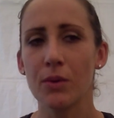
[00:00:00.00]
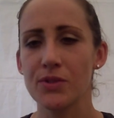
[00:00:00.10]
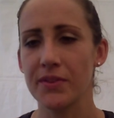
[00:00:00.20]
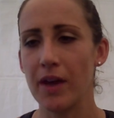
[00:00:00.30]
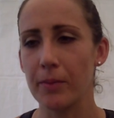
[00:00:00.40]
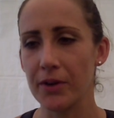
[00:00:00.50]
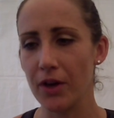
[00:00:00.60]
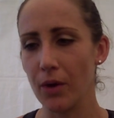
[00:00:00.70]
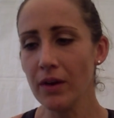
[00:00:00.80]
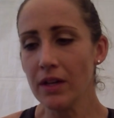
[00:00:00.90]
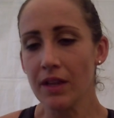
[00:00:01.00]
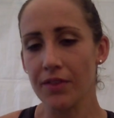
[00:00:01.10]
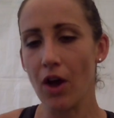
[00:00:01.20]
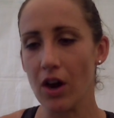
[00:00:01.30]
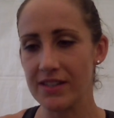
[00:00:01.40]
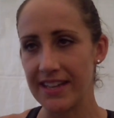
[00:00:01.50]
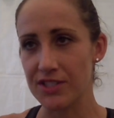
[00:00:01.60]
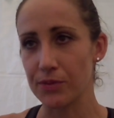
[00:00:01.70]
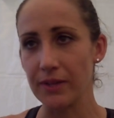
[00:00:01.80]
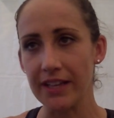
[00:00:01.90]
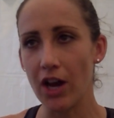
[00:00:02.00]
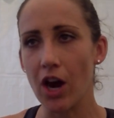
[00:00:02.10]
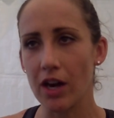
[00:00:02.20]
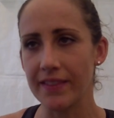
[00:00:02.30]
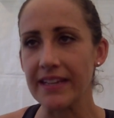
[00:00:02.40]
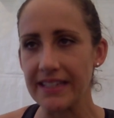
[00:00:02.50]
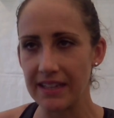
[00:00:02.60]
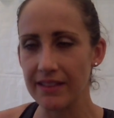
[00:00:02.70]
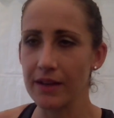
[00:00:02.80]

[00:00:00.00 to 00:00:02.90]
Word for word: Whereas with Alberto, the hard days are really hard, and the,